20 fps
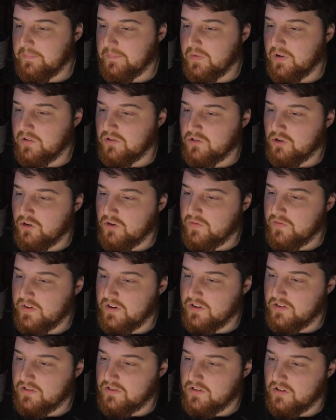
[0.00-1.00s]

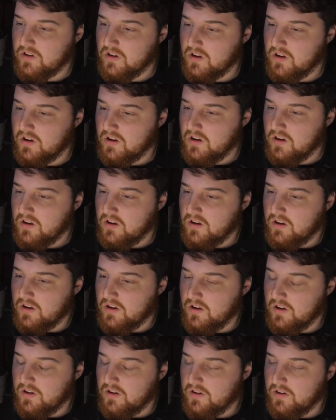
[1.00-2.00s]
Assertiveness,
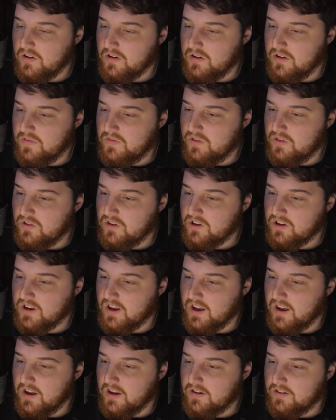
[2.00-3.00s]
if you look
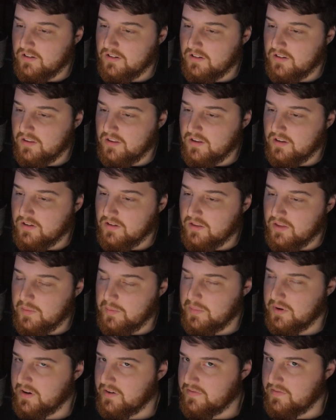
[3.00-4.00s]
at the
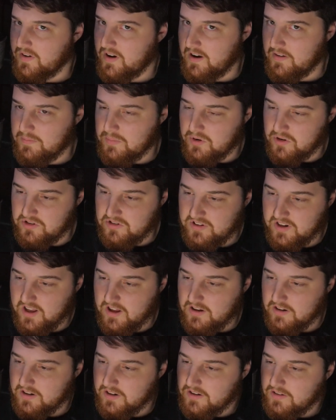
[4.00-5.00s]
Big Five
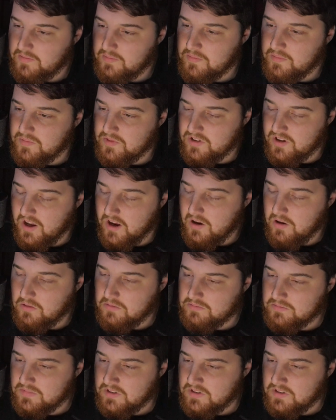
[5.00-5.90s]
personality scale,